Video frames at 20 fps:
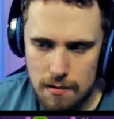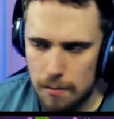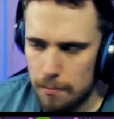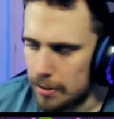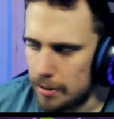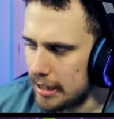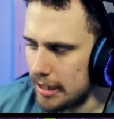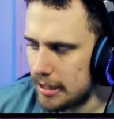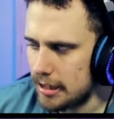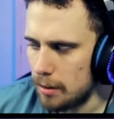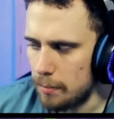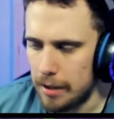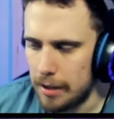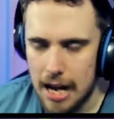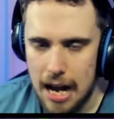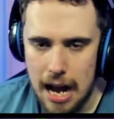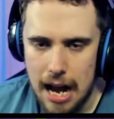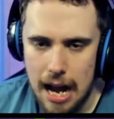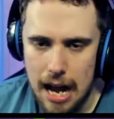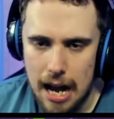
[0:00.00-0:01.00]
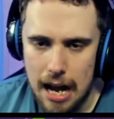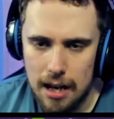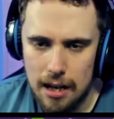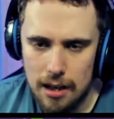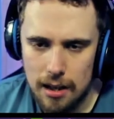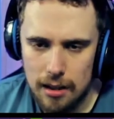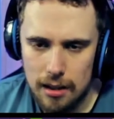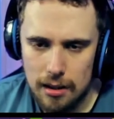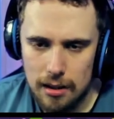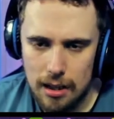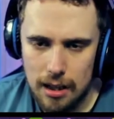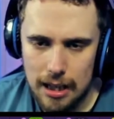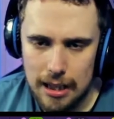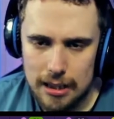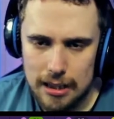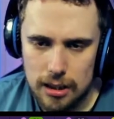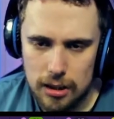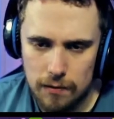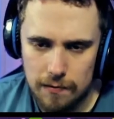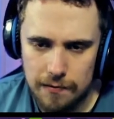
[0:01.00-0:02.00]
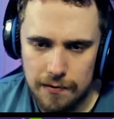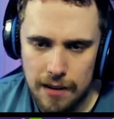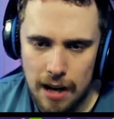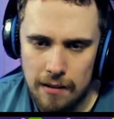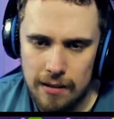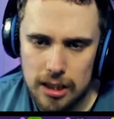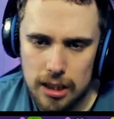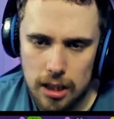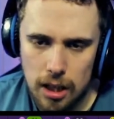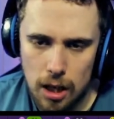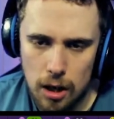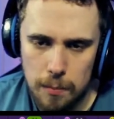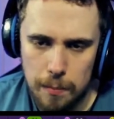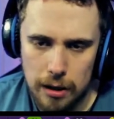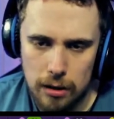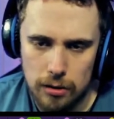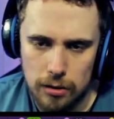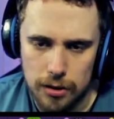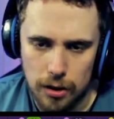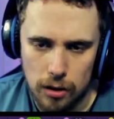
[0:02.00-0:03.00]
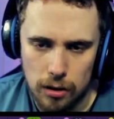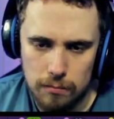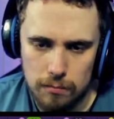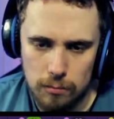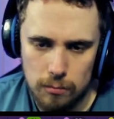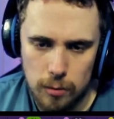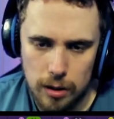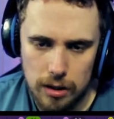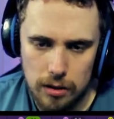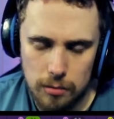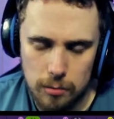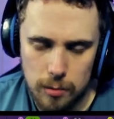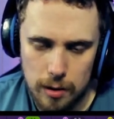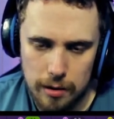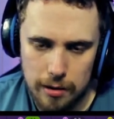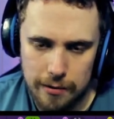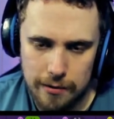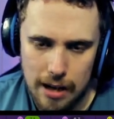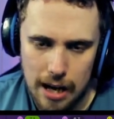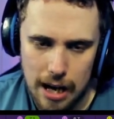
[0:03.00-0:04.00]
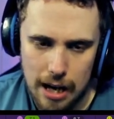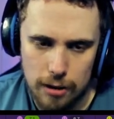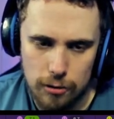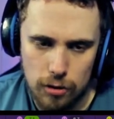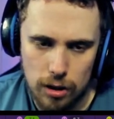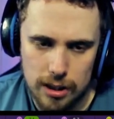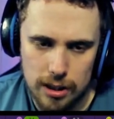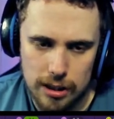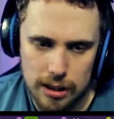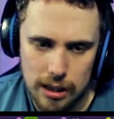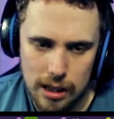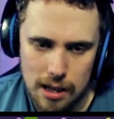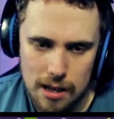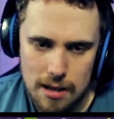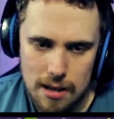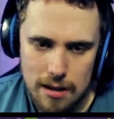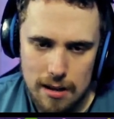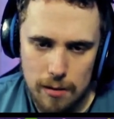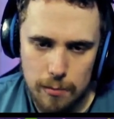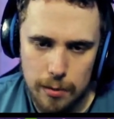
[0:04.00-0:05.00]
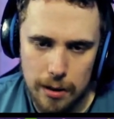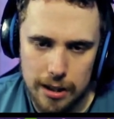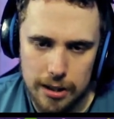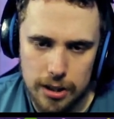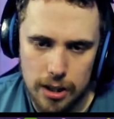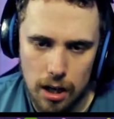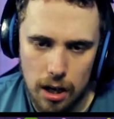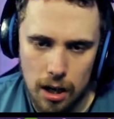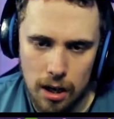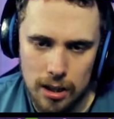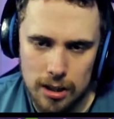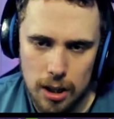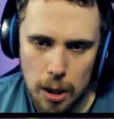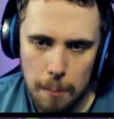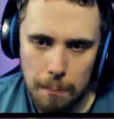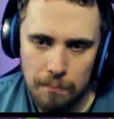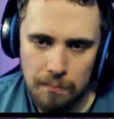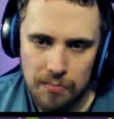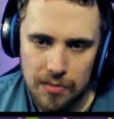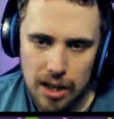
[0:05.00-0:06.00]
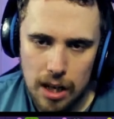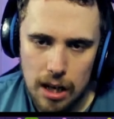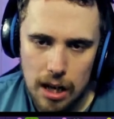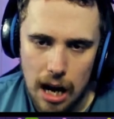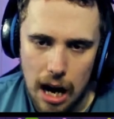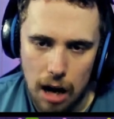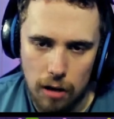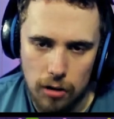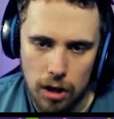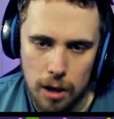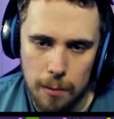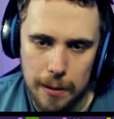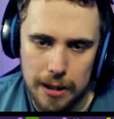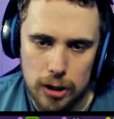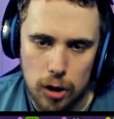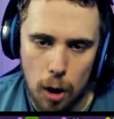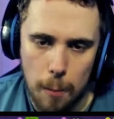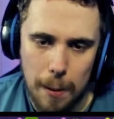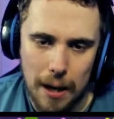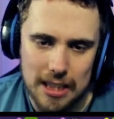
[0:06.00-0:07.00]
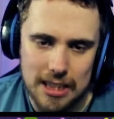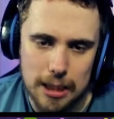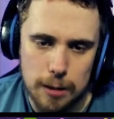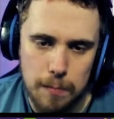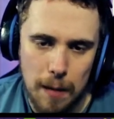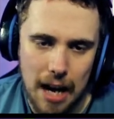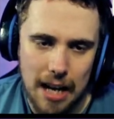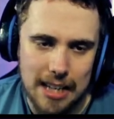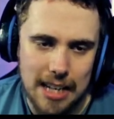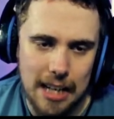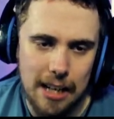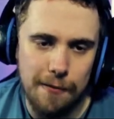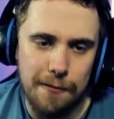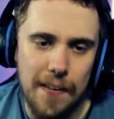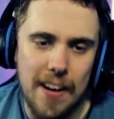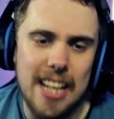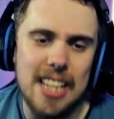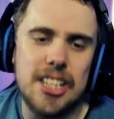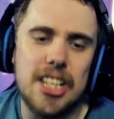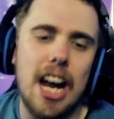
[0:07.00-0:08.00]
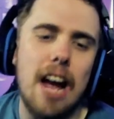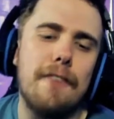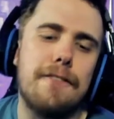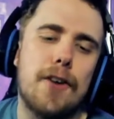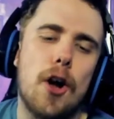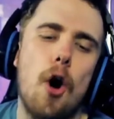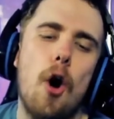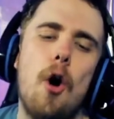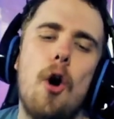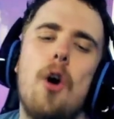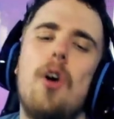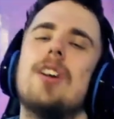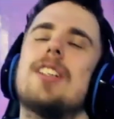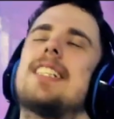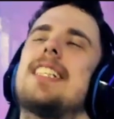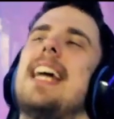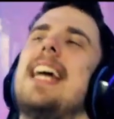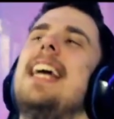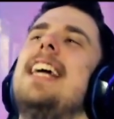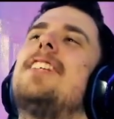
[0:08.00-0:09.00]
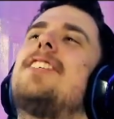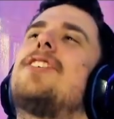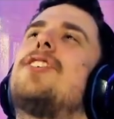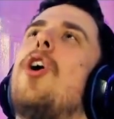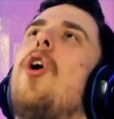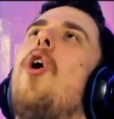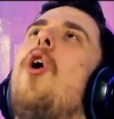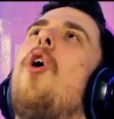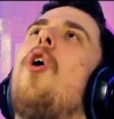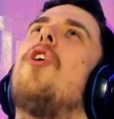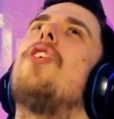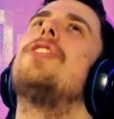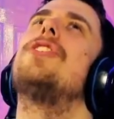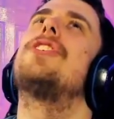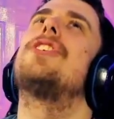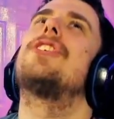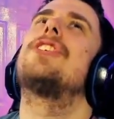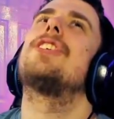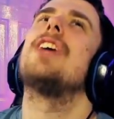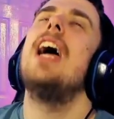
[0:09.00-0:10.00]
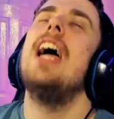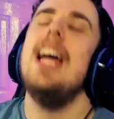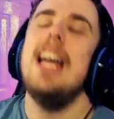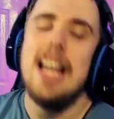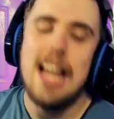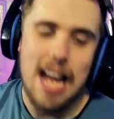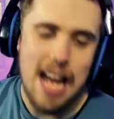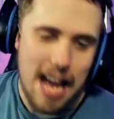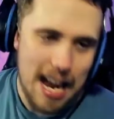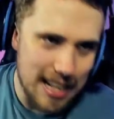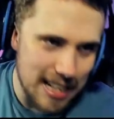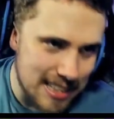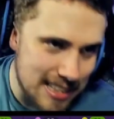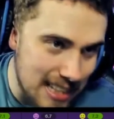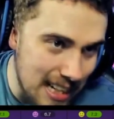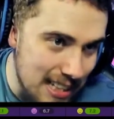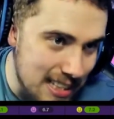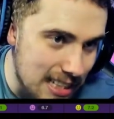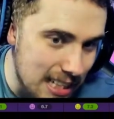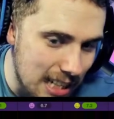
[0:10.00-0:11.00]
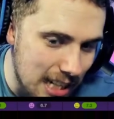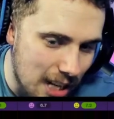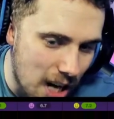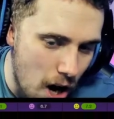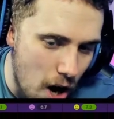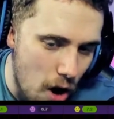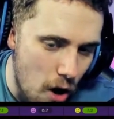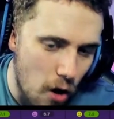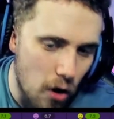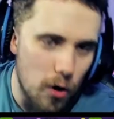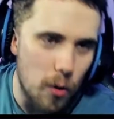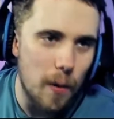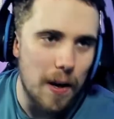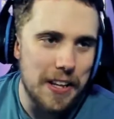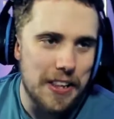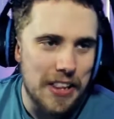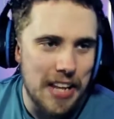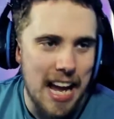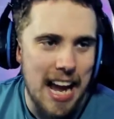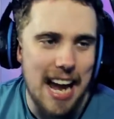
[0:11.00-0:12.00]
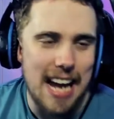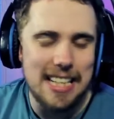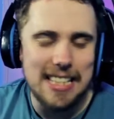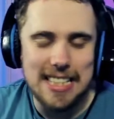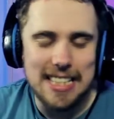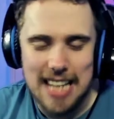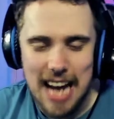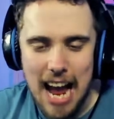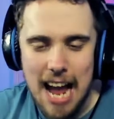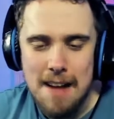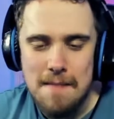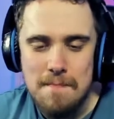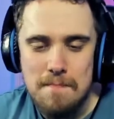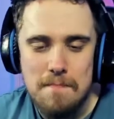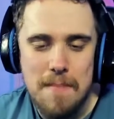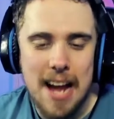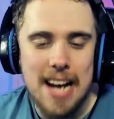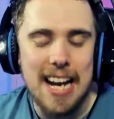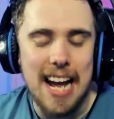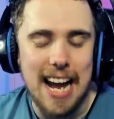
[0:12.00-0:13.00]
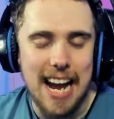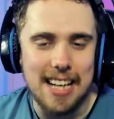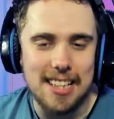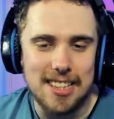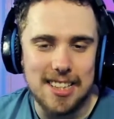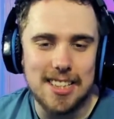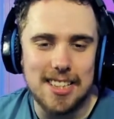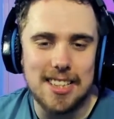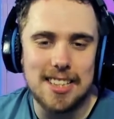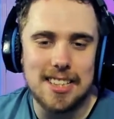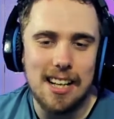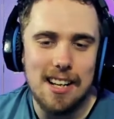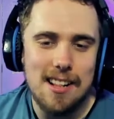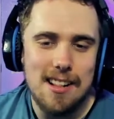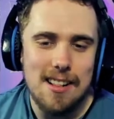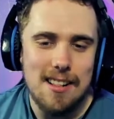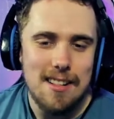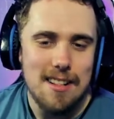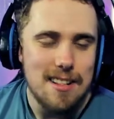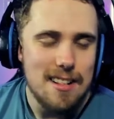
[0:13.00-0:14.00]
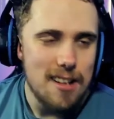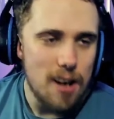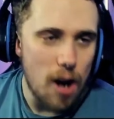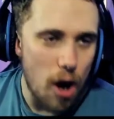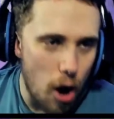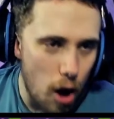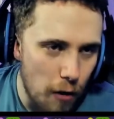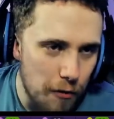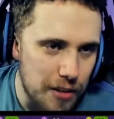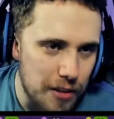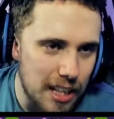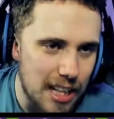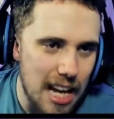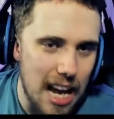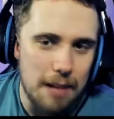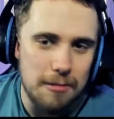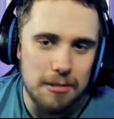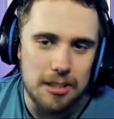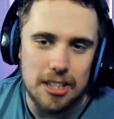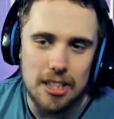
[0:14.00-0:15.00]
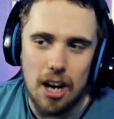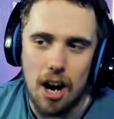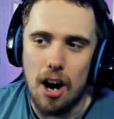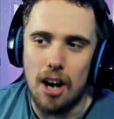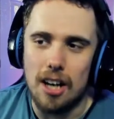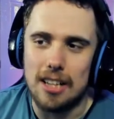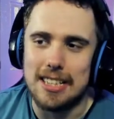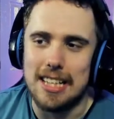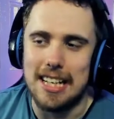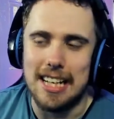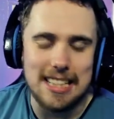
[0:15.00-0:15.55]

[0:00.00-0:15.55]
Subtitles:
Batista Mier, some very slow build-up. We're a fan. Rossiter, Pritchard, Harrop. He's got past his man. Can he finish it? Of course he does. An assist and a goal within 10 minutes of the game starting.